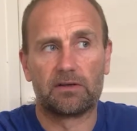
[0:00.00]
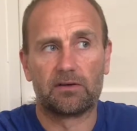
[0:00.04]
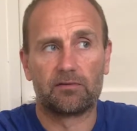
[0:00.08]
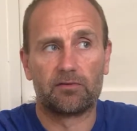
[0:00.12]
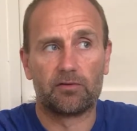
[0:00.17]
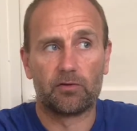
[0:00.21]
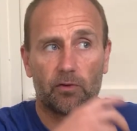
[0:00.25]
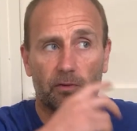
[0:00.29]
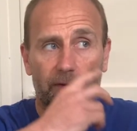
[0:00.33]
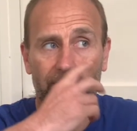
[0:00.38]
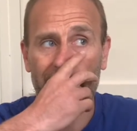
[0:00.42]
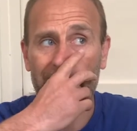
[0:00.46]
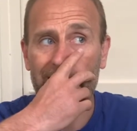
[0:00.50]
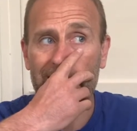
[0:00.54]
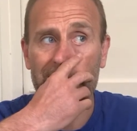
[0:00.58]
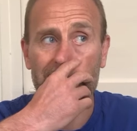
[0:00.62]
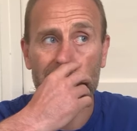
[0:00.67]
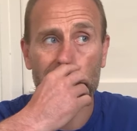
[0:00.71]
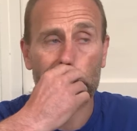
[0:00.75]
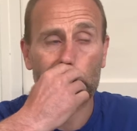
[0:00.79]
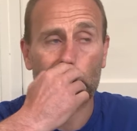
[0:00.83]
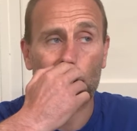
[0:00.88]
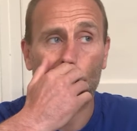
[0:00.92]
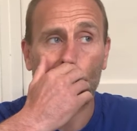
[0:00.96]
of
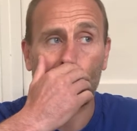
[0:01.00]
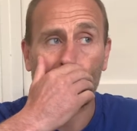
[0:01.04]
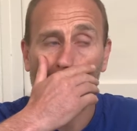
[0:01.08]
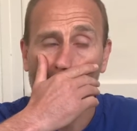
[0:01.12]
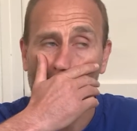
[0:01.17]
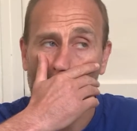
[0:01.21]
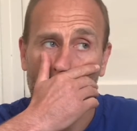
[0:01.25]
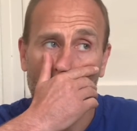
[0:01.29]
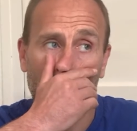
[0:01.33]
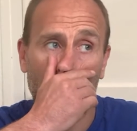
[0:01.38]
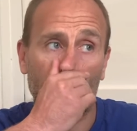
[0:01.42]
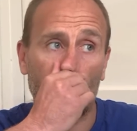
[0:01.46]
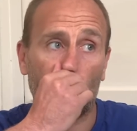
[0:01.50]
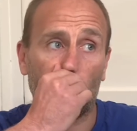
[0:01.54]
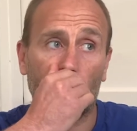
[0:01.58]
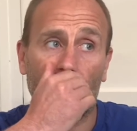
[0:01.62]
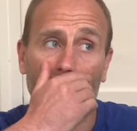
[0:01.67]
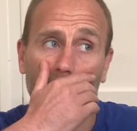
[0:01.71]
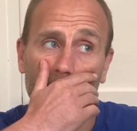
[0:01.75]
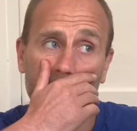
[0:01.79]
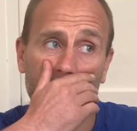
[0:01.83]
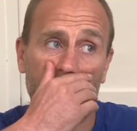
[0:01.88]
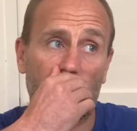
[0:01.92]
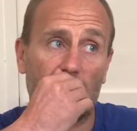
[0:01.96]
urination, um, that
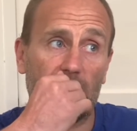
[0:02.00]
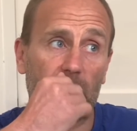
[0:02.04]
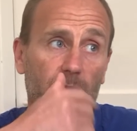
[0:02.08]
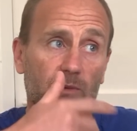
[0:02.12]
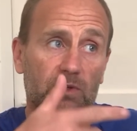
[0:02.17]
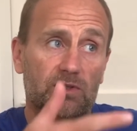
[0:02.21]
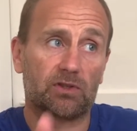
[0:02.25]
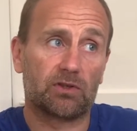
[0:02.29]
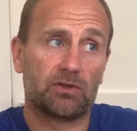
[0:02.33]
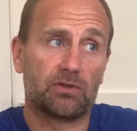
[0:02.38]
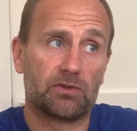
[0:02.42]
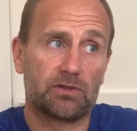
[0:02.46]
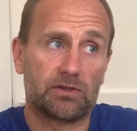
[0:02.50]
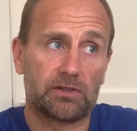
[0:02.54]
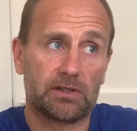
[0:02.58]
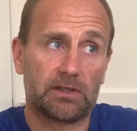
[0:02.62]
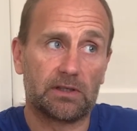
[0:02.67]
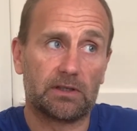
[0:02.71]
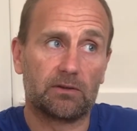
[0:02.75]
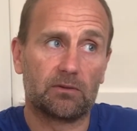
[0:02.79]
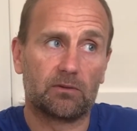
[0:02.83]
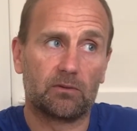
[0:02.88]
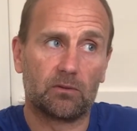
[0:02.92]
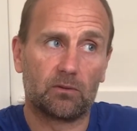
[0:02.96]
I was getting, which I
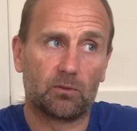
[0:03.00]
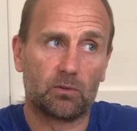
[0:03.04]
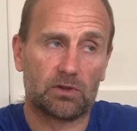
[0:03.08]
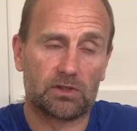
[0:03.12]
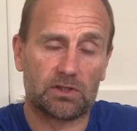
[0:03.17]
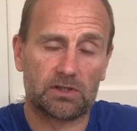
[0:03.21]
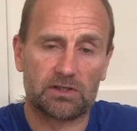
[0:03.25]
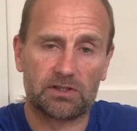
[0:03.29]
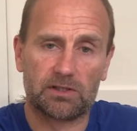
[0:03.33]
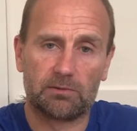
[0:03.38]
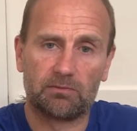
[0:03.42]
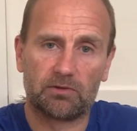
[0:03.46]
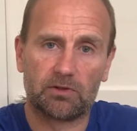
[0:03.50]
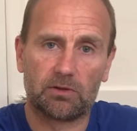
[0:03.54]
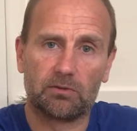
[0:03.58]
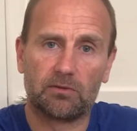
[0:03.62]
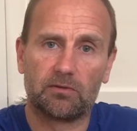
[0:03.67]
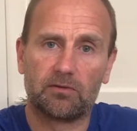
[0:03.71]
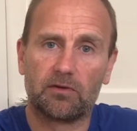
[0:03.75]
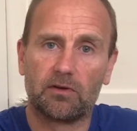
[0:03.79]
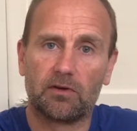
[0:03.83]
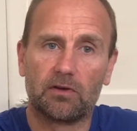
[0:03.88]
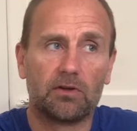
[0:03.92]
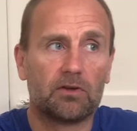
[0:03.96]
usually was a symptom
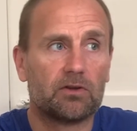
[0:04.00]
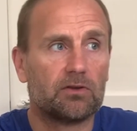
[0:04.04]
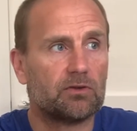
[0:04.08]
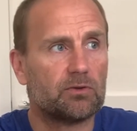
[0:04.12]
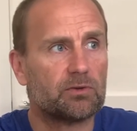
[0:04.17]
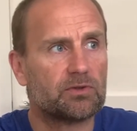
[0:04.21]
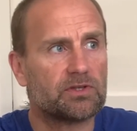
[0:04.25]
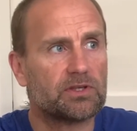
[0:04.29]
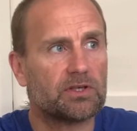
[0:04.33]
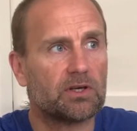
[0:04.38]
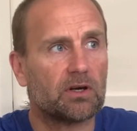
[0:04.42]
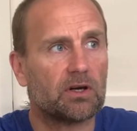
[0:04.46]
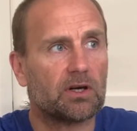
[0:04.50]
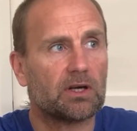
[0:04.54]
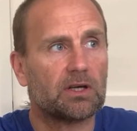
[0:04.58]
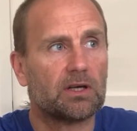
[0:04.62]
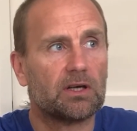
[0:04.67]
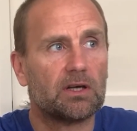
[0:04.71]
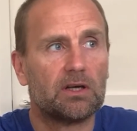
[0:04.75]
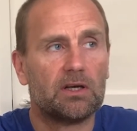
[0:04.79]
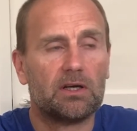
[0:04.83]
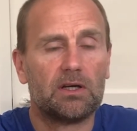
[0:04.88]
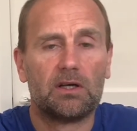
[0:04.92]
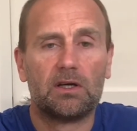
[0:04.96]
of a UTI
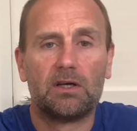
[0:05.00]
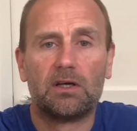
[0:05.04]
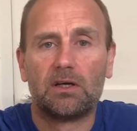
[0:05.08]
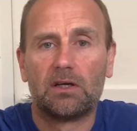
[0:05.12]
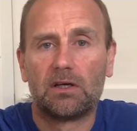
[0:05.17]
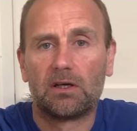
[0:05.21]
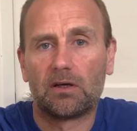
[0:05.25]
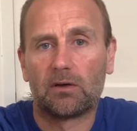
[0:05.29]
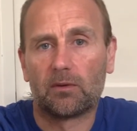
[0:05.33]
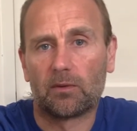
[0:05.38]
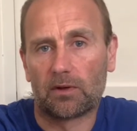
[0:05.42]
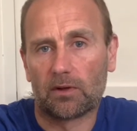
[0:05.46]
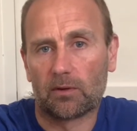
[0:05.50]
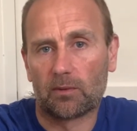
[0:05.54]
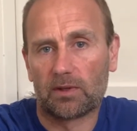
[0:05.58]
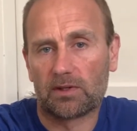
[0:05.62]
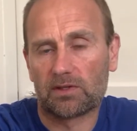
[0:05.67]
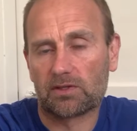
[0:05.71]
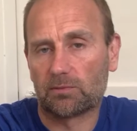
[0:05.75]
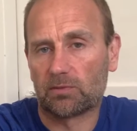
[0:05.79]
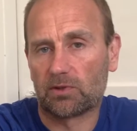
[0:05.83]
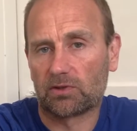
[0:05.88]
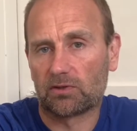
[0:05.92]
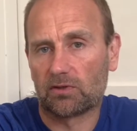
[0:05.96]
when I went
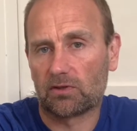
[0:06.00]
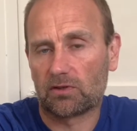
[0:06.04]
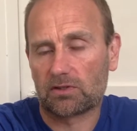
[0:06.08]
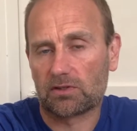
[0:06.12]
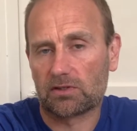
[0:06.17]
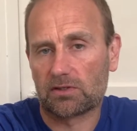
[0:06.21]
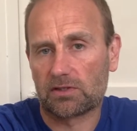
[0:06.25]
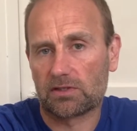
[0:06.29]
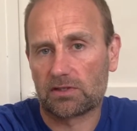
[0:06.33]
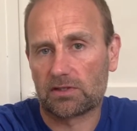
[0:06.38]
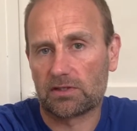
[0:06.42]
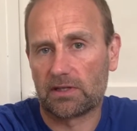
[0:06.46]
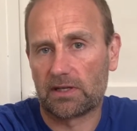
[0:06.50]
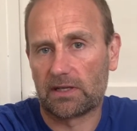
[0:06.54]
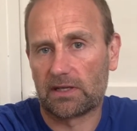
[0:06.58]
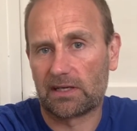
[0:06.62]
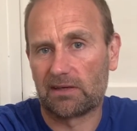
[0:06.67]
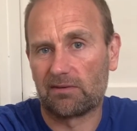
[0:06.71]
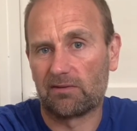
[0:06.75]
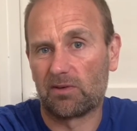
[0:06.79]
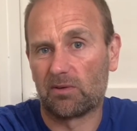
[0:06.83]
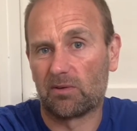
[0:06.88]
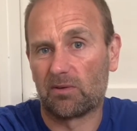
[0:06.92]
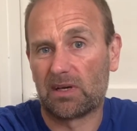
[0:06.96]
to my doctors and they
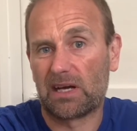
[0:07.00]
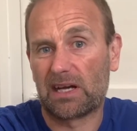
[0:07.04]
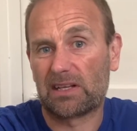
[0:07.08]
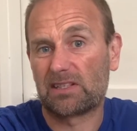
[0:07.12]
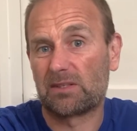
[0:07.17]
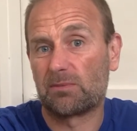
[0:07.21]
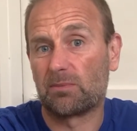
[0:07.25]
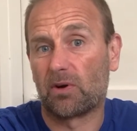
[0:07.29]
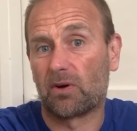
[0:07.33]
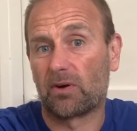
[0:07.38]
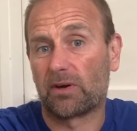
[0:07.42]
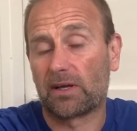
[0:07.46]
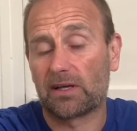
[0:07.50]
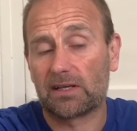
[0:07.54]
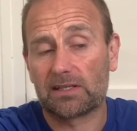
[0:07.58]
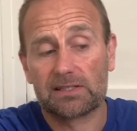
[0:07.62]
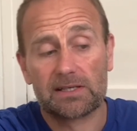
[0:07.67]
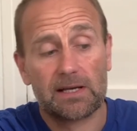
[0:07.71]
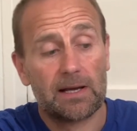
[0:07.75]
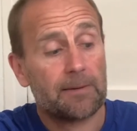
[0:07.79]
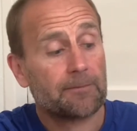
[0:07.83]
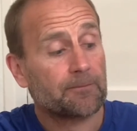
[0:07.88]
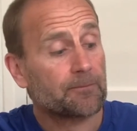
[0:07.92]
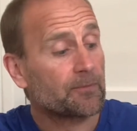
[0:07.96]
give you antibiotics.
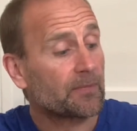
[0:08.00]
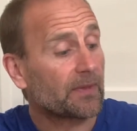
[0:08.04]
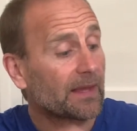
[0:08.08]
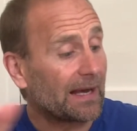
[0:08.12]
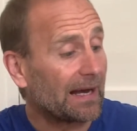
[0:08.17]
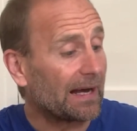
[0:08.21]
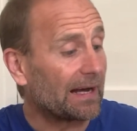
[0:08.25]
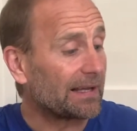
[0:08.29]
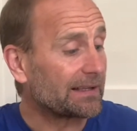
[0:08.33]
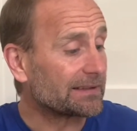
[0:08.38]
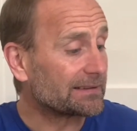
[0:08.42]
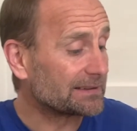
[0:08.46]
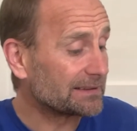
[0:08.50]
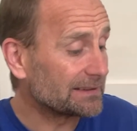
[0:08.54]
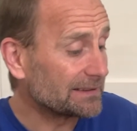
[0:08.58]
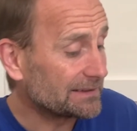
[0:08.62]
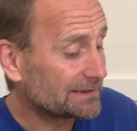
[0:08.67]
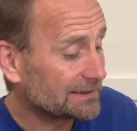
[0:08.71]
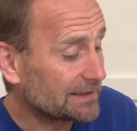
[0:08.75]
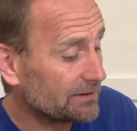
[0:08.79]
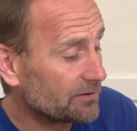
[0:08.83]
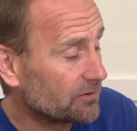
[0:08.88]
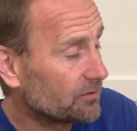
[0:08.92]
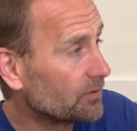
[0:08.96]
And
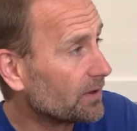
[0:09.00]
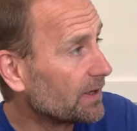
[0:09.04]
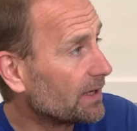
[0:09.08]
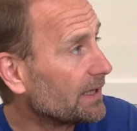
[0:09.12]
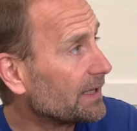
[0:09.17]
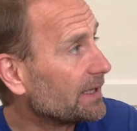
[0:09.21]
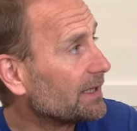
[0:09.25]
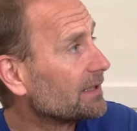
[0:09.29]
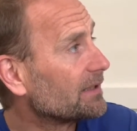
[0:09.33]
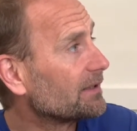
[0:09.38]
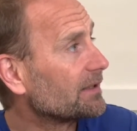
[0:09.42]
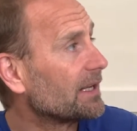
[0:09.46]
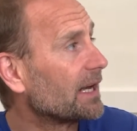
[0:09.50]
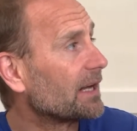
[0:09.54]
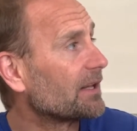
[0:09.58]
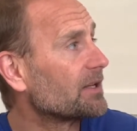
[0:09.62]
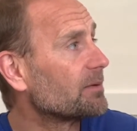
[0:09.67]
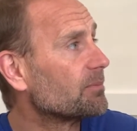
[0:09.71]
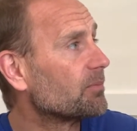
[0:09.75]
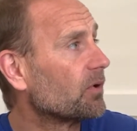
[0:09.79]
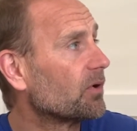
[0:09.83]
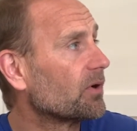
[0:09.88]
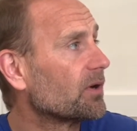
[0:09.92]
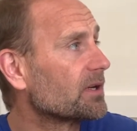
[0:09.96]
didn't really, the
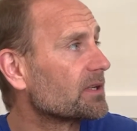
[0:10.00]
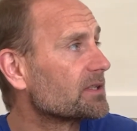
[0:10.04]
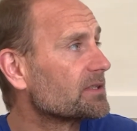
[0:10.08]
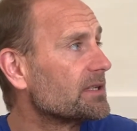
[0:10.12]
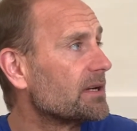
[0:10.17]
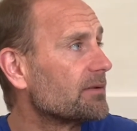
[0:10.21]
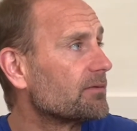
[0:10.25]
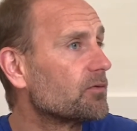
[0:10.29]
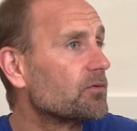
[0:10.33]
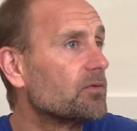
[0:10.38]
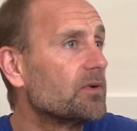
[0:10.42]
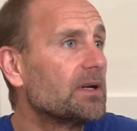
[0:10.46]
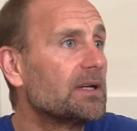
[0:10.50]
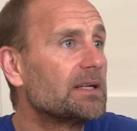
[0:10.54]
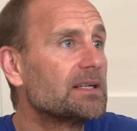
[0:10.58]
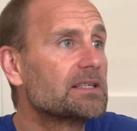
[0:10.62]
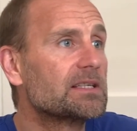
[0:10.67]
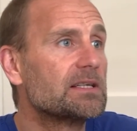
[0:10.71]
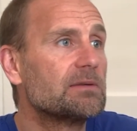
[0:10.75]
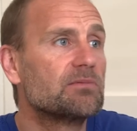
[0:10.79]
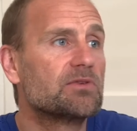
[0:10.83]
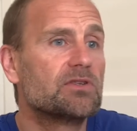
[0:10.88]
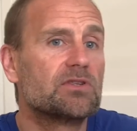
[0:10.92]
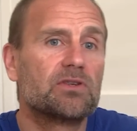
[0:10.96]
antibiotics never really
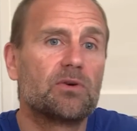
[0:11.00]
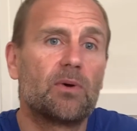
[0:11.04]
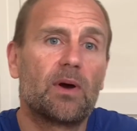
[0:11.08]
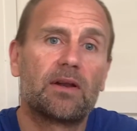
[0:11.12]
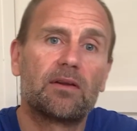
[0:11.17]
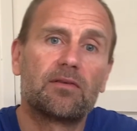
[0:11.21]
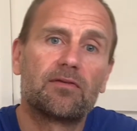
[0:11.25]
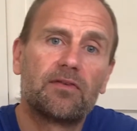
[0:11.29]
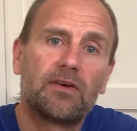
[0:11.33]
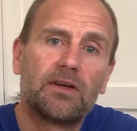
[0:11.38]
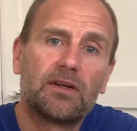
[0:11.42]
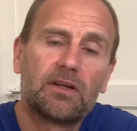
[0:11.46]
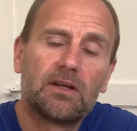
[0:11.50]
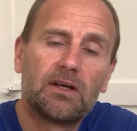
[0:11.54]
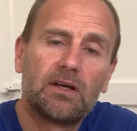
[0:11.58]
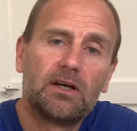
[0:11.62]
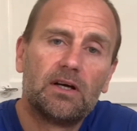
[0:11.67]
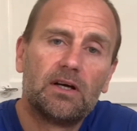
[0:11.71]
seemed to do anything.